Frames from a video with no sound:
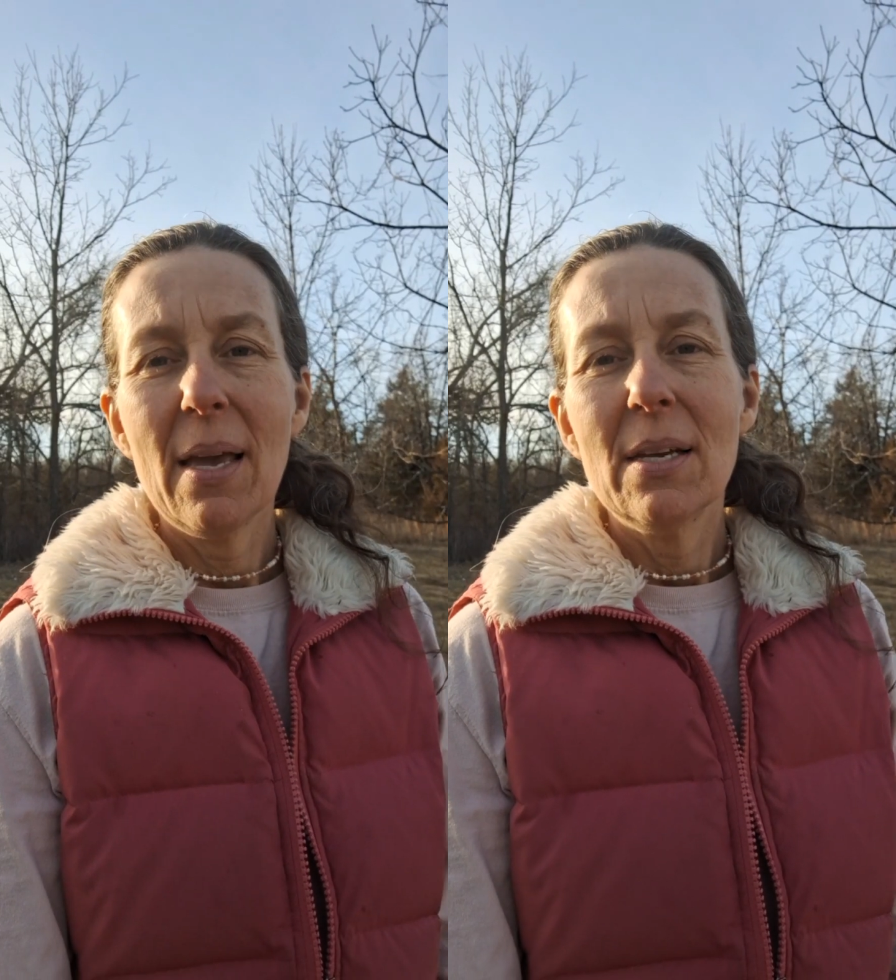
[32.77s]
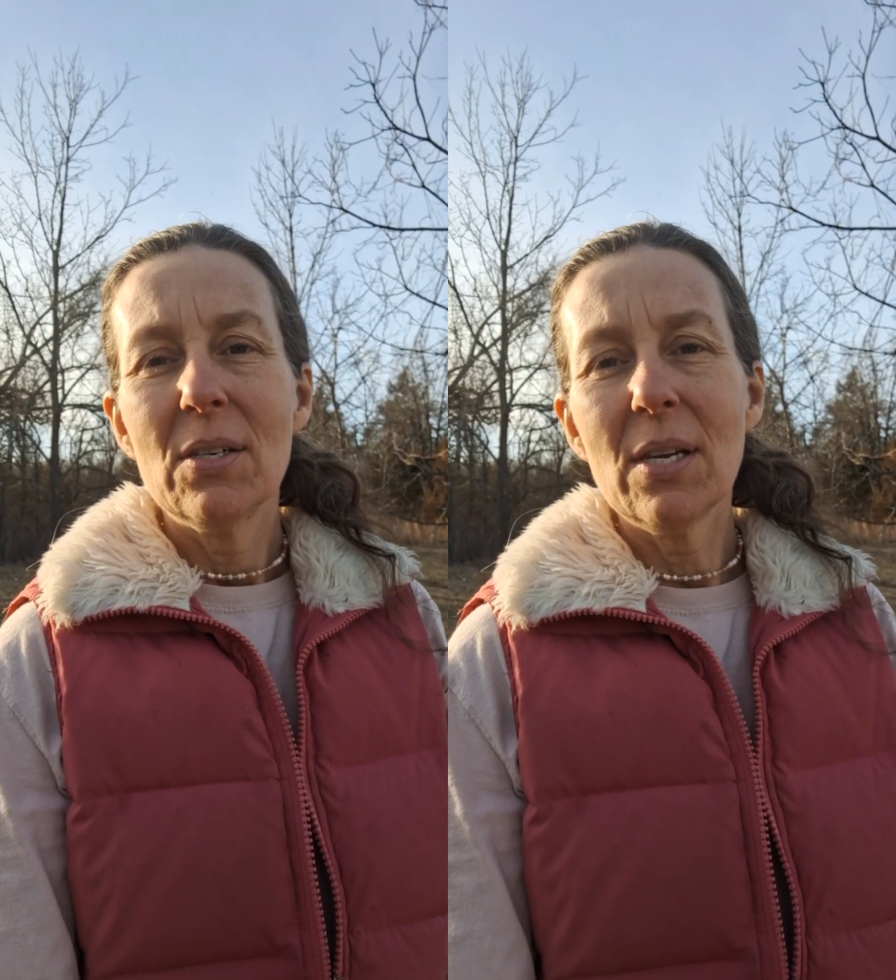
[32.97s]

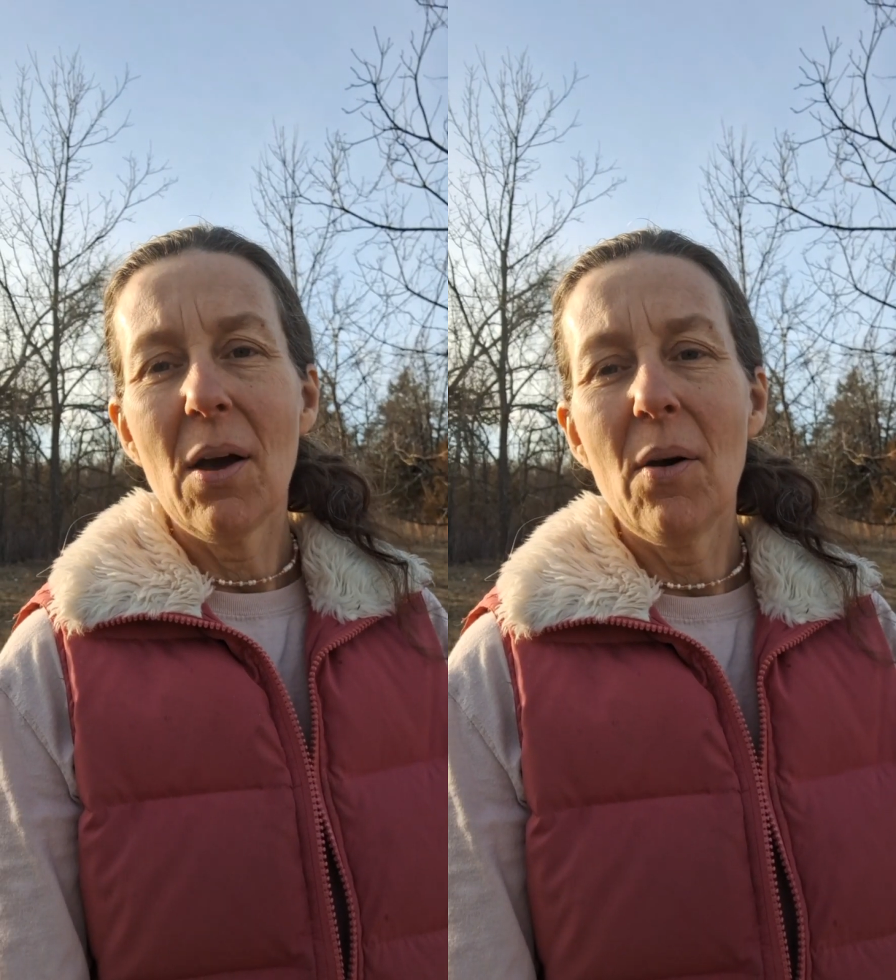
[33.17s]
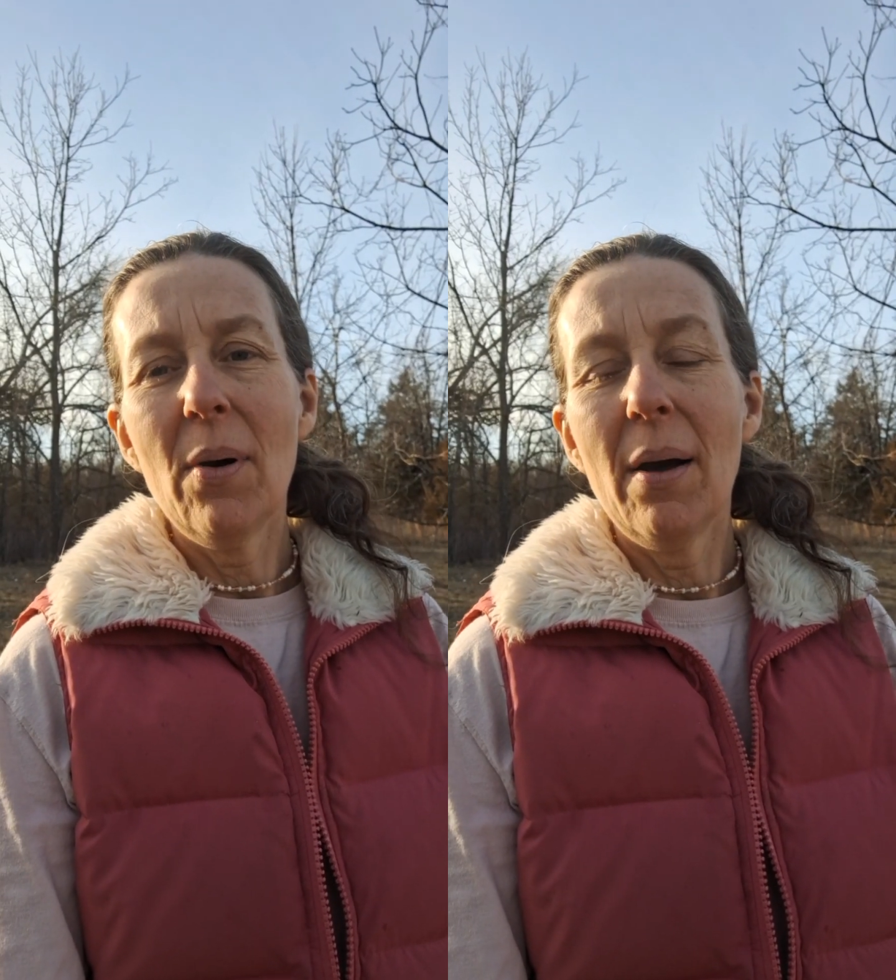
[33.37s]

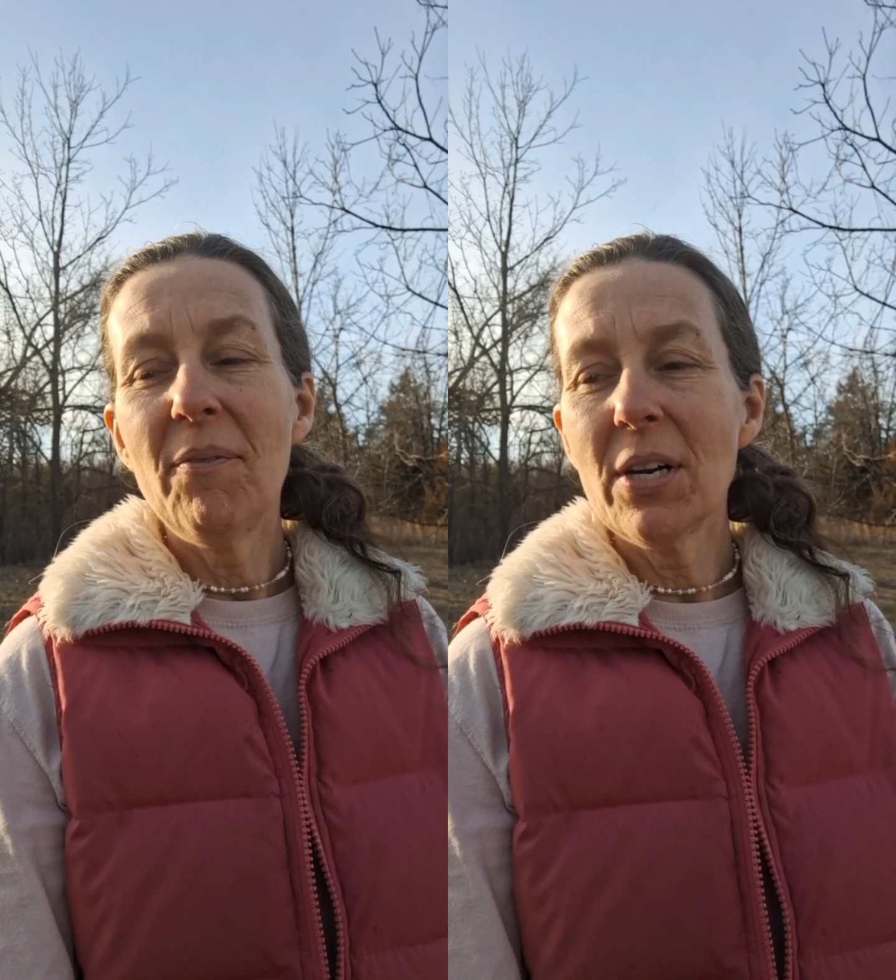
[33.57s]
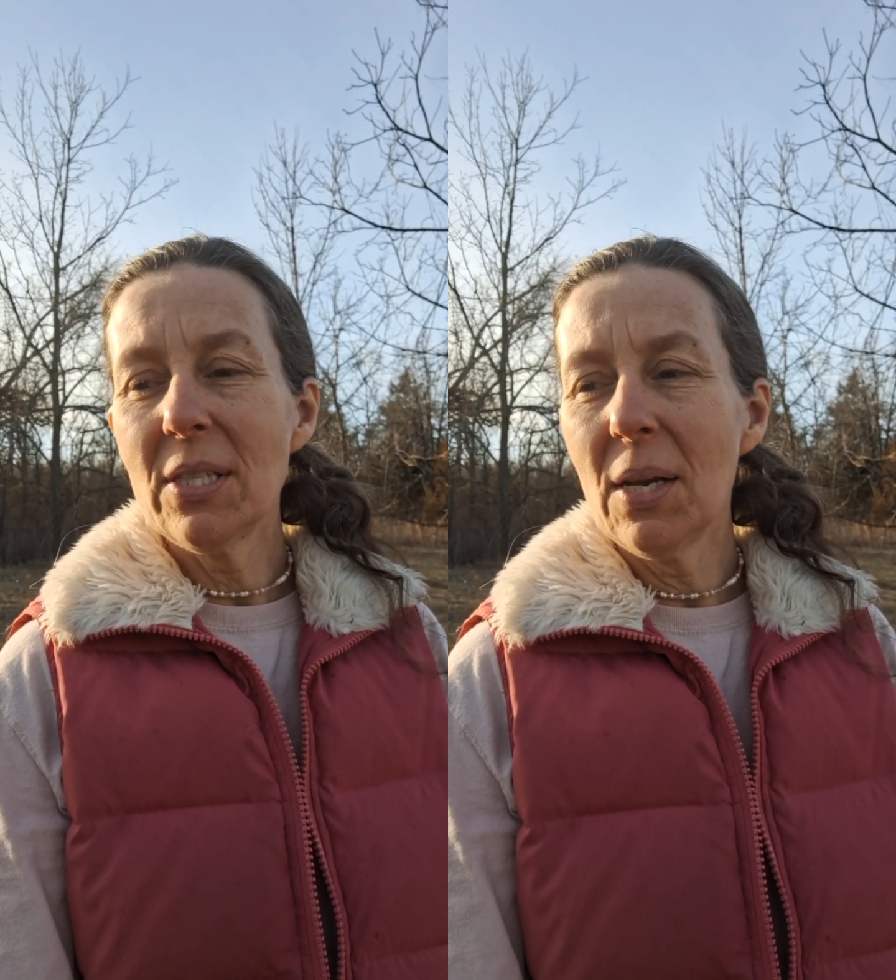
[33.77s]
So
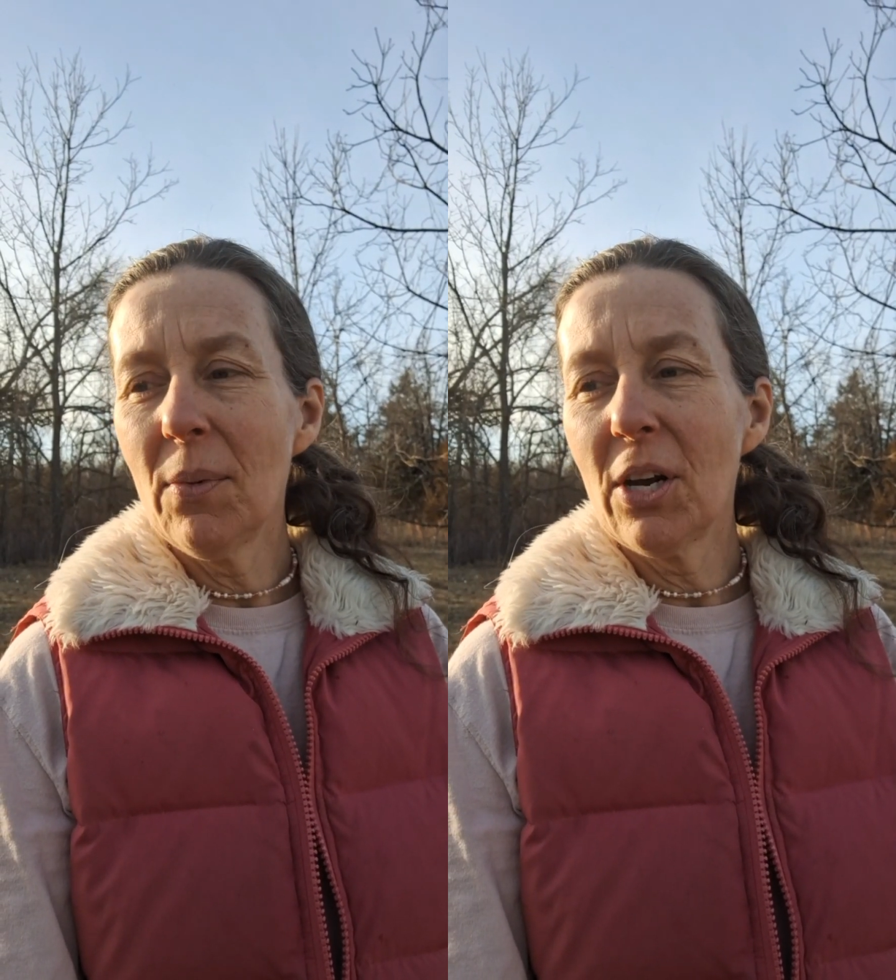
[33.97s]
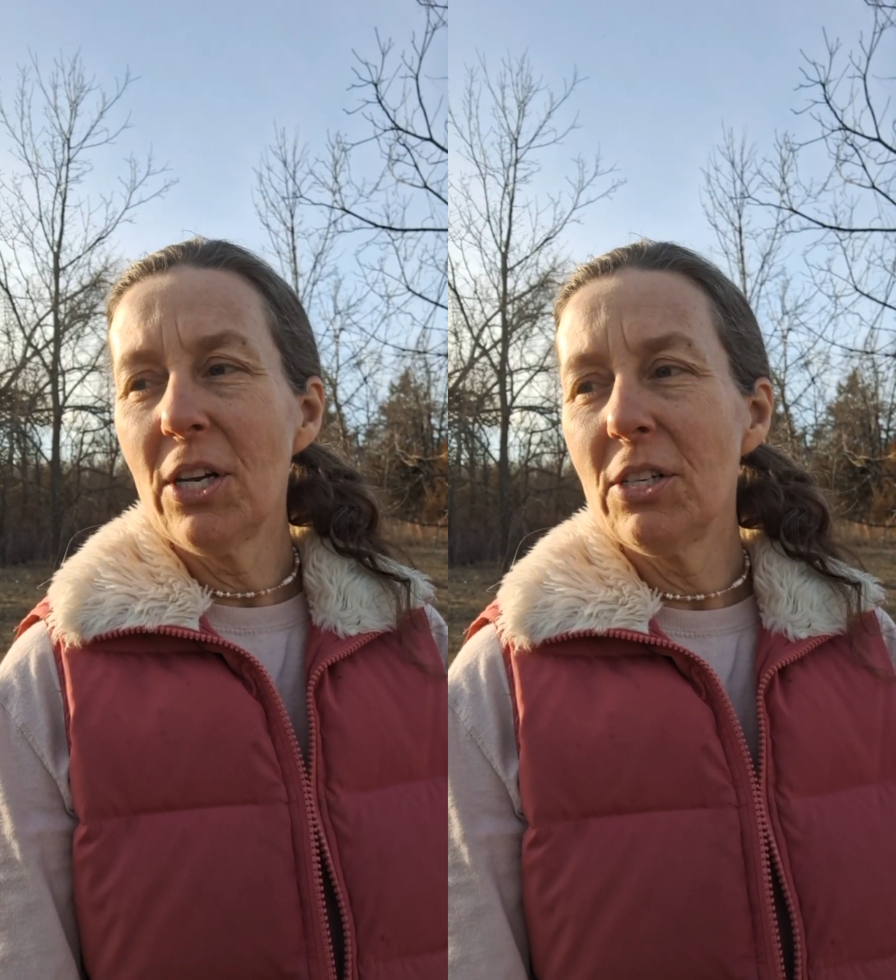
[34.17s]
first thing
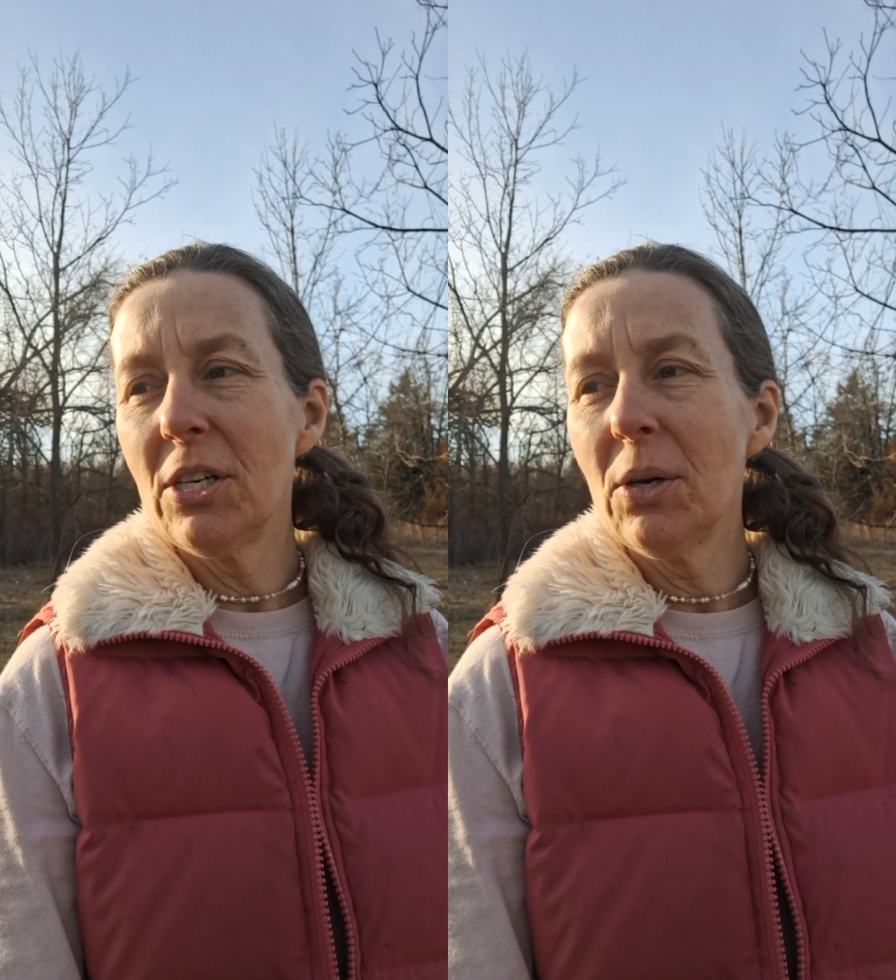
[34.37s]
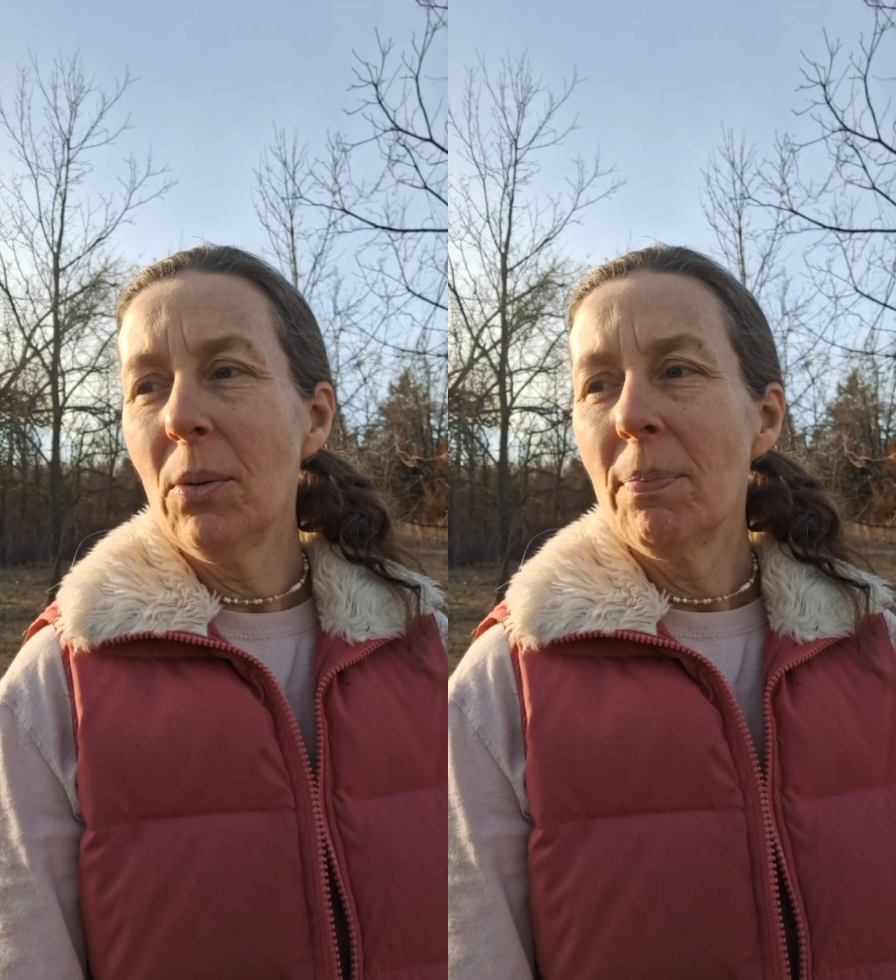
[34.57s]
we're going to
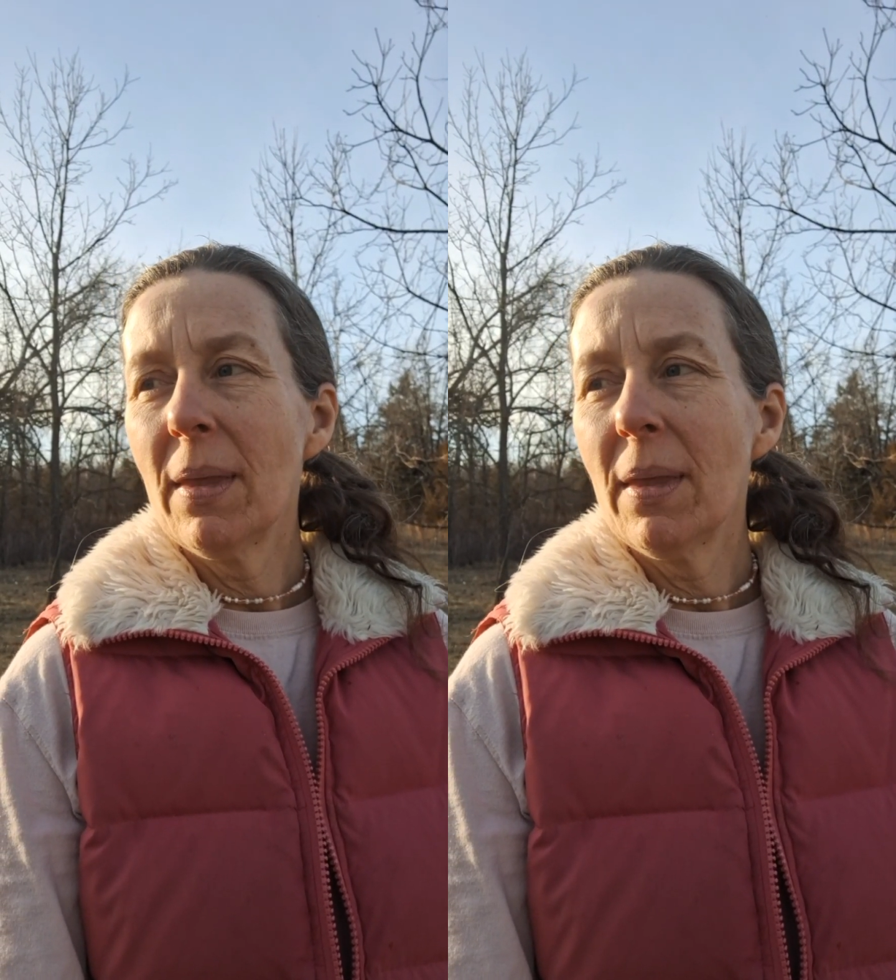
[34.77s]
do